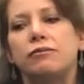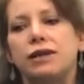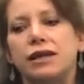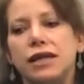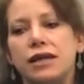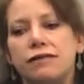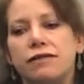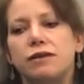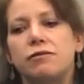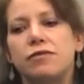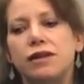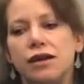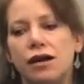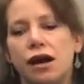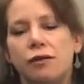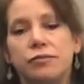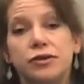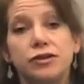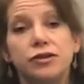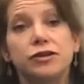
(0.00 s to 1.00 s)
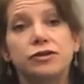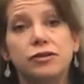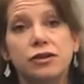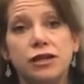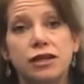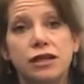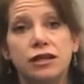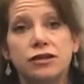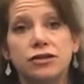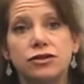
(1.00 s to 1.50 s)
give them the
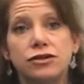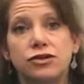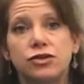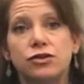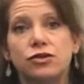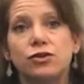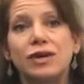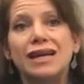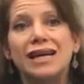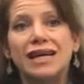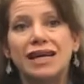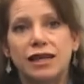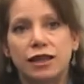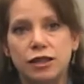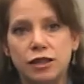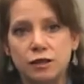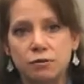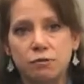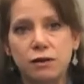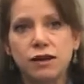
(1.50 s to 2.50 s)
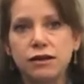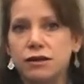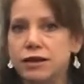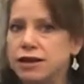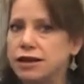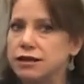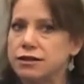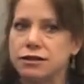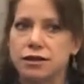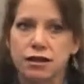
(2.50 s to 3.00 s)
opportunities to
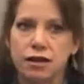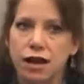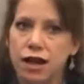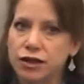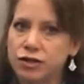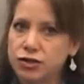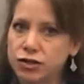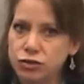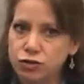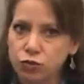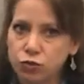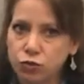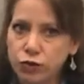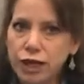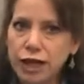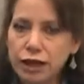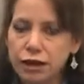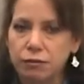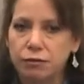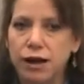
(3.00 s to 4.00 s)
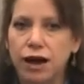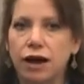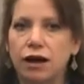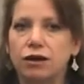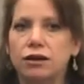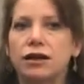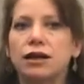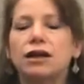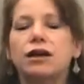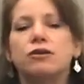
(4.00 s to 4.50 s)
experience and not just read
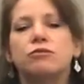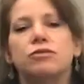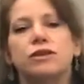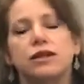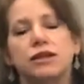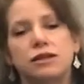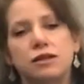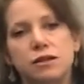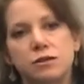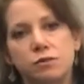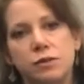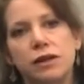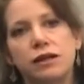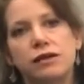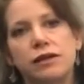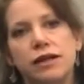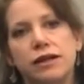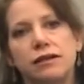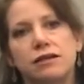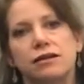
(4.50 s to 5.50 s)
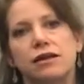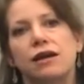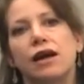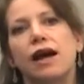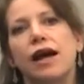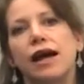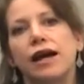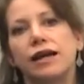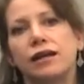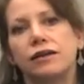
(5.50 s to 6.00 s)
about, but experience the
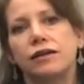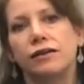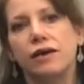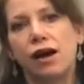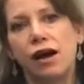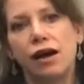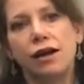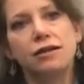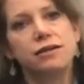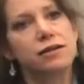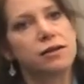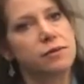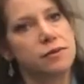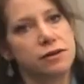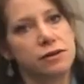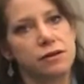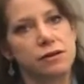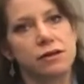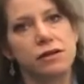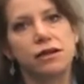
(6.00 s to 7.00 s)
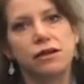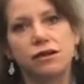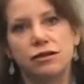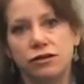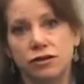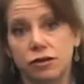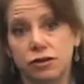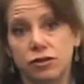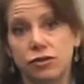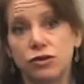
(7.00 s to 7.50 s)
kind of concepts and
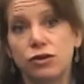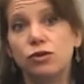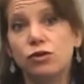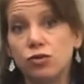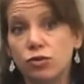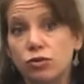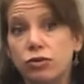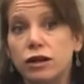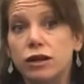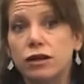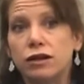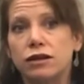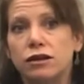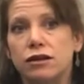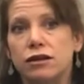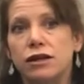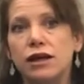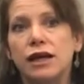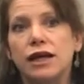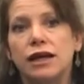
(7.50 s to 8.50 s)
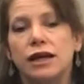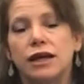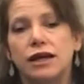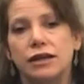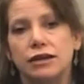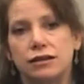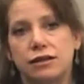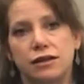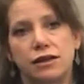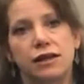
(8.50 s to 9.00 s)
skills that are so critical
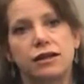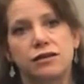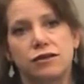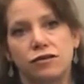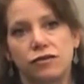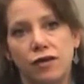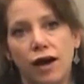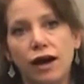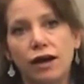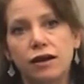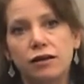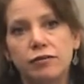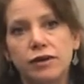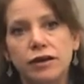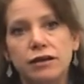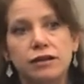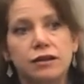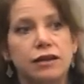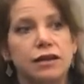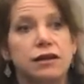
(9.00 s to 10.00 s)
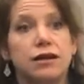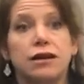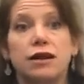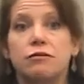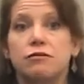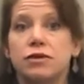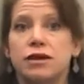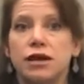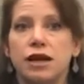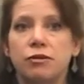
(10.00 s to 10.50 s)
in today's environment, in
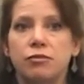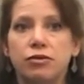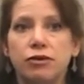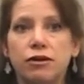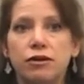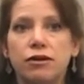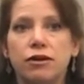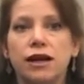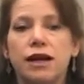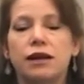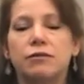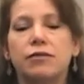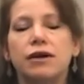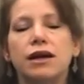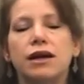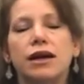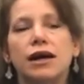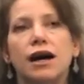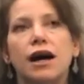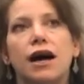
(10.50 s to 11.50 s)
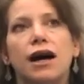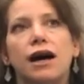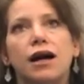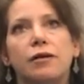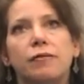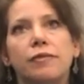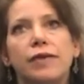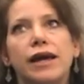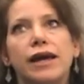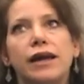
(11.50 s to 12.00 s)
an MBA program?
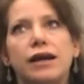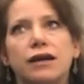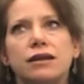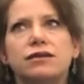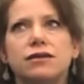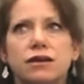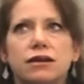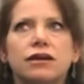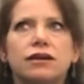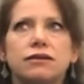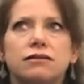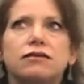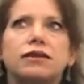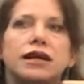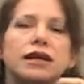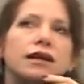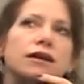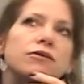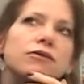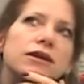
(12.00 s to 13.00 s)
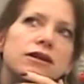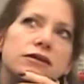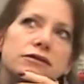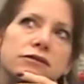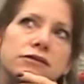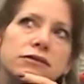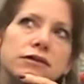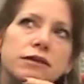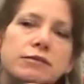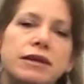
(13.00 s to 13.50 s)
And I started thinking, well,
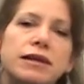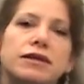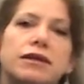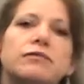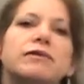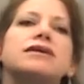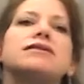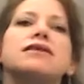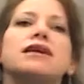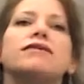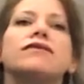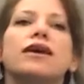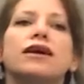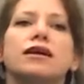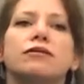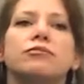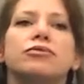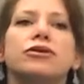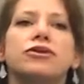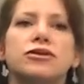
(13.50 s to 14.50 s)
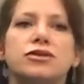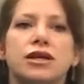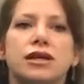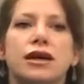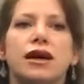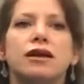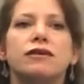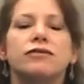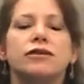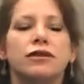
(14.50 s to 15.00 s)
let me see if I can push
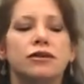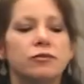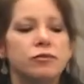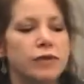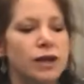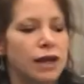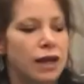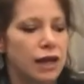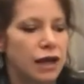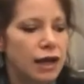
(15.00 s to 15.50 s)
the envelope.